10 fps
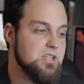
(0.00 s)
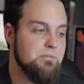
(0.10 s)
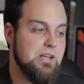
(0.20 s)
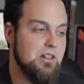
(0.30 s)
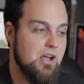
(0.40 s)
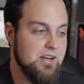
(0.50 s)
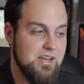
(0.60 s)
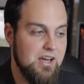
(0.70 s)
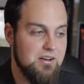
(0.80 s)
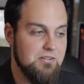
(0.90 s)
it's going to be
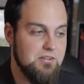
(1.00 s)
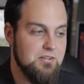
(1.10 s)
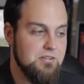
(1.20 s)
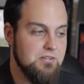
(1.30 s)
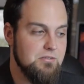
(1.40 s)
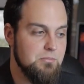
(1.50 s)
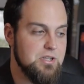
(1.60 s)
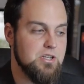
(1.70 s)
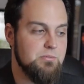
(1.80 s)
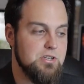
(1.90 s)
clocked at,
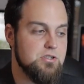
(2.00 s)
but it's going to be